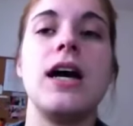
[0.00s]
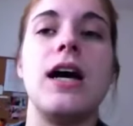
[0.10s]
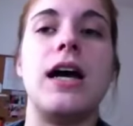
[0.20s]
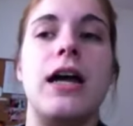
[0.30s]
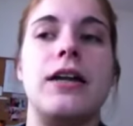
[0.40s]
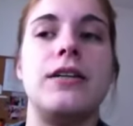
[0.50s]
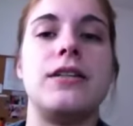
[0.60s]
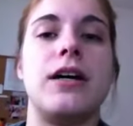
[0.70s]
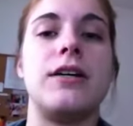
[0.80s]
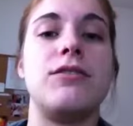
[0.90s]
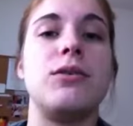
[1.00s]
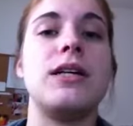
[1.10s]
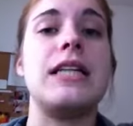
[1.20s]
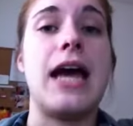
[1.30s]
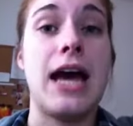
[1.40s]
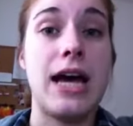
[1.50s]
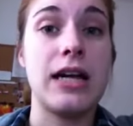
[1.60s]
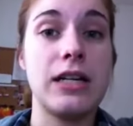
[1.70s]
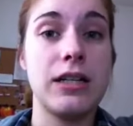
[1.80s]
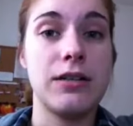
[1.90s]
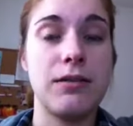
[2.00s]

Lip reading: And if you get tagged